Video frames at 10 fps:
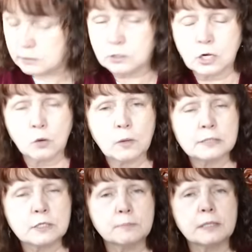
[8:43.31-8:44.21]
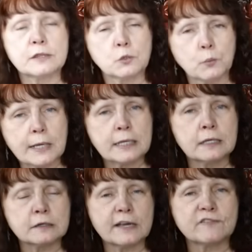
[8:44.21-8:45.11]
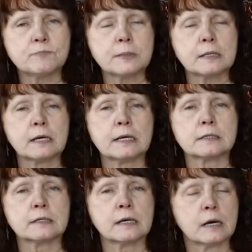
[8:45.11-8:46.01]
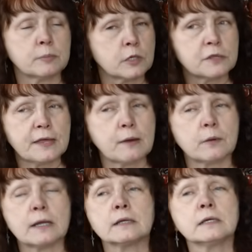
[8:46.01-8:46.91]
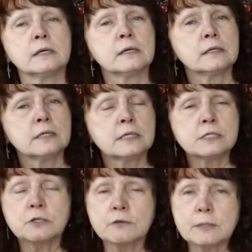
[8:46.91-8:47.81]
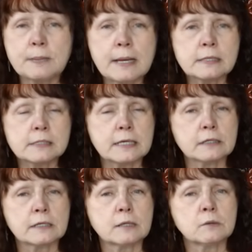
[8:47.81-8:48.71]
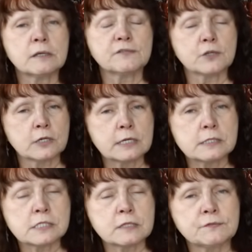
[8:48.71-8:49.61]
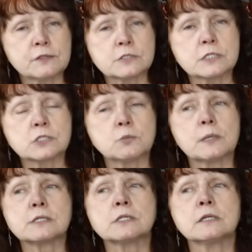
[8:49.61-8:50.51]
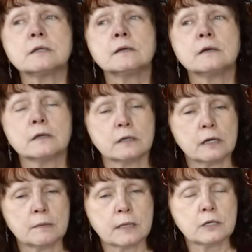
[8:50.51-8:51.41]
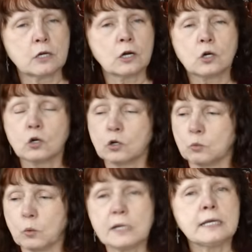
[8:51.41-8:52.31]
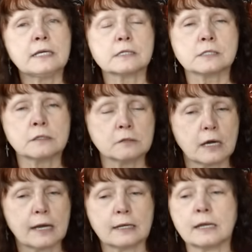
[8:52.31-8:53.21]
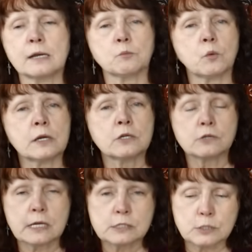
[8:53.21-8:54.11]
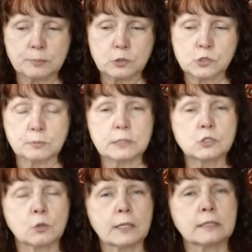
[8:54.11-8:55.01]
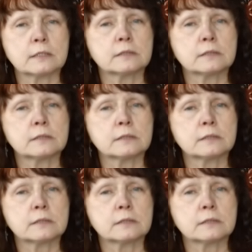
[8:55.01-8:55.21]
You don't want to be the wicked left behind. I'll put it that way. You need to repent daily. If you're in a sinful situation, um, and you could Google what he doesn't like and what you're not supposed to be doing.